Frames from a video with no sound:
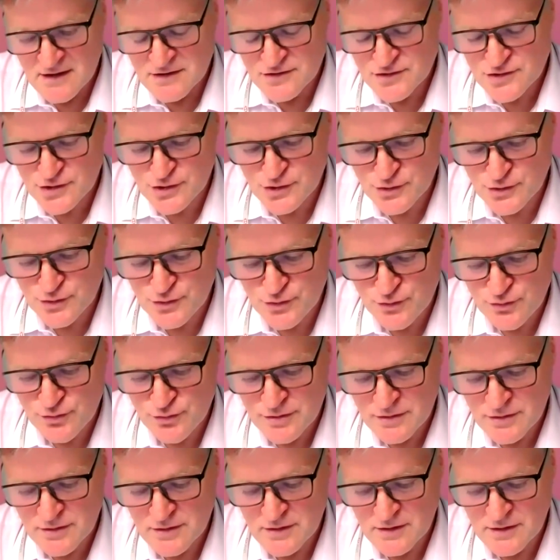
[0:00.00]
to
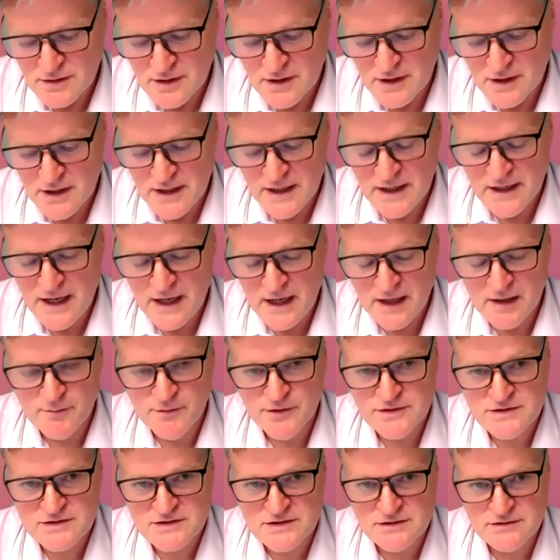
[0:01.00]
an
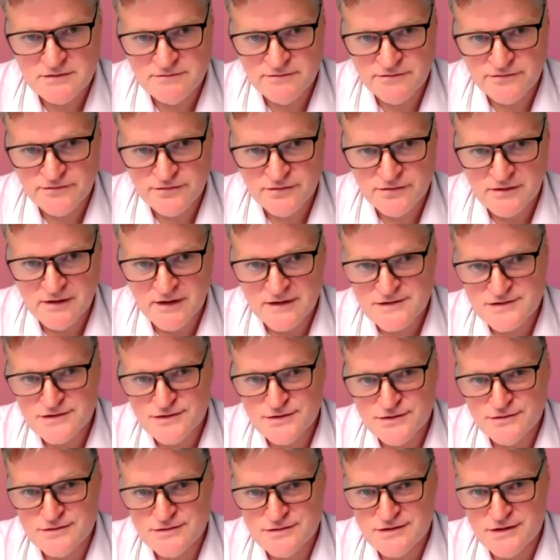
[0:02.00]
element of, let's
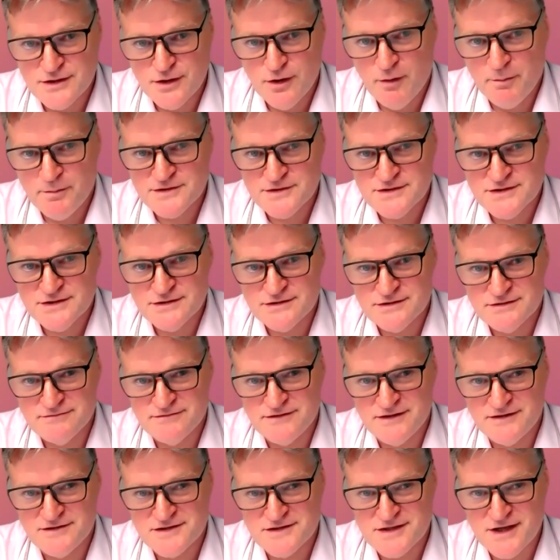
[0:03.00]
use the opposite of the
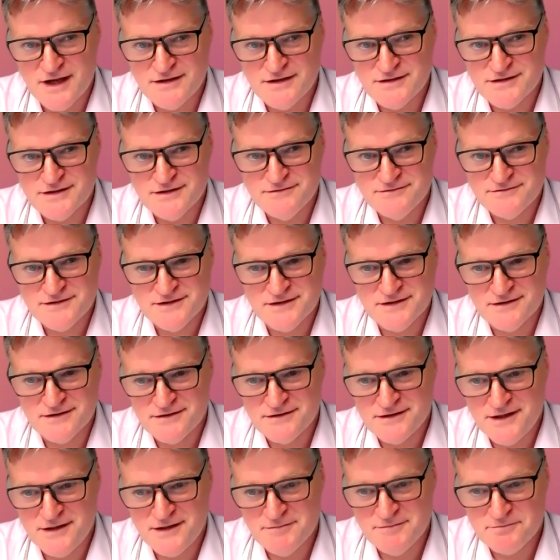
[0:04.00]
incentive to
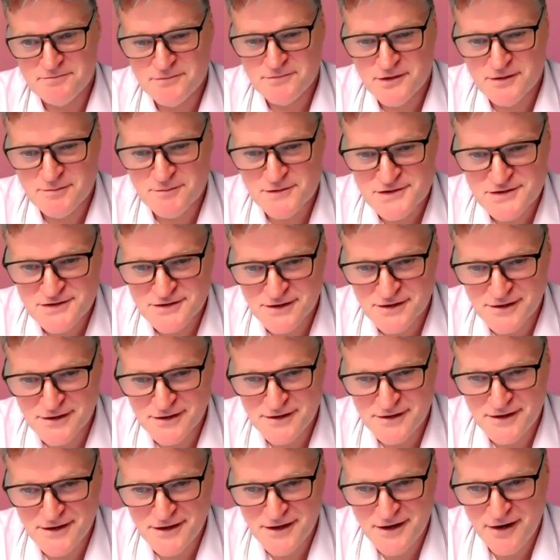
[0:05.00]
keep Commissioner
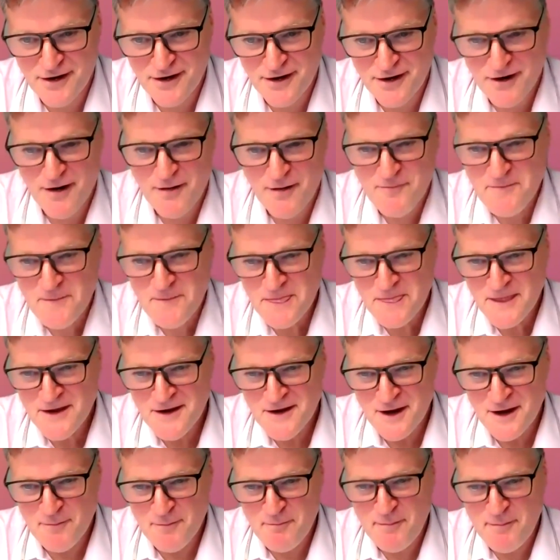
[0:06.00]
Lee calm,
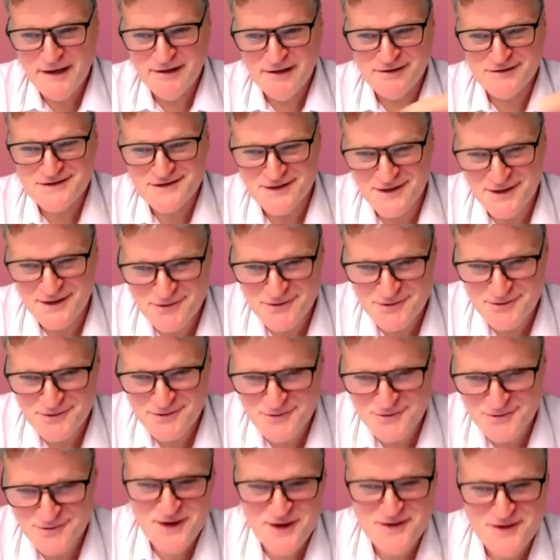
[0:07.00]
a penalty. They want to
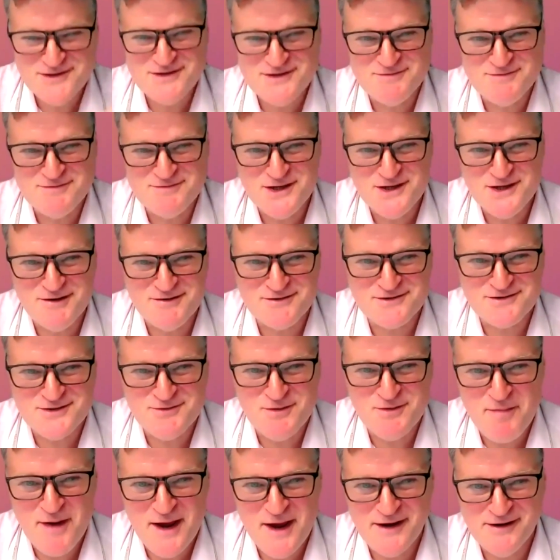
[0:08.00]
expose themselves to
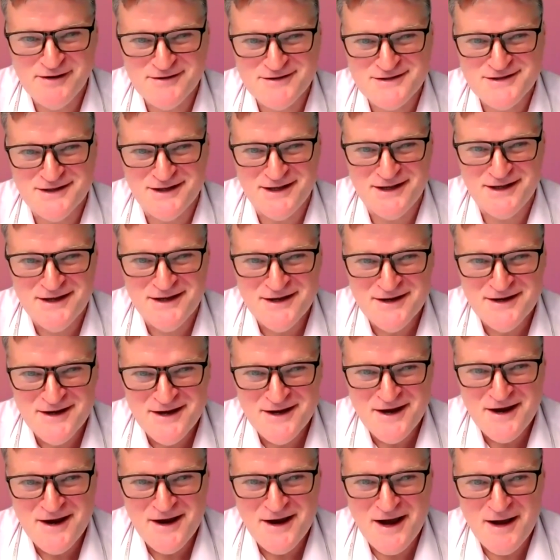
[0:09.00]
a penalty
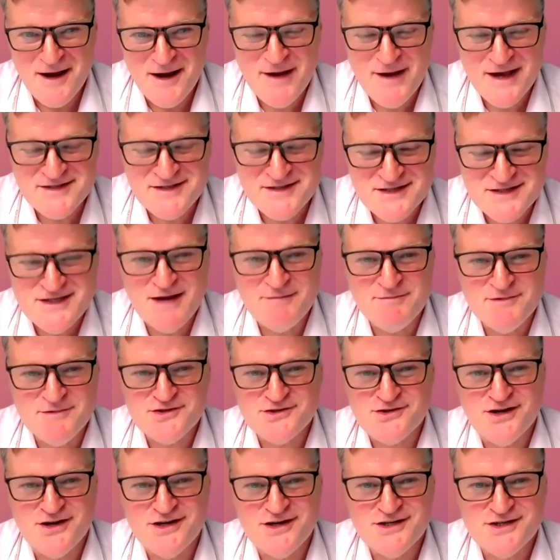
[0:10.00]
as a
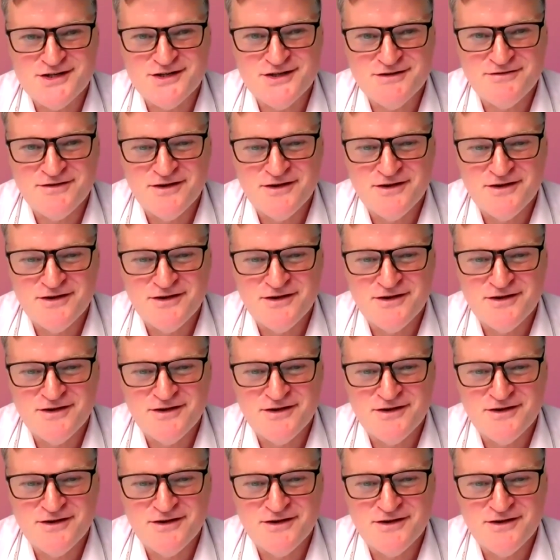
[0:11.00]
demonstration of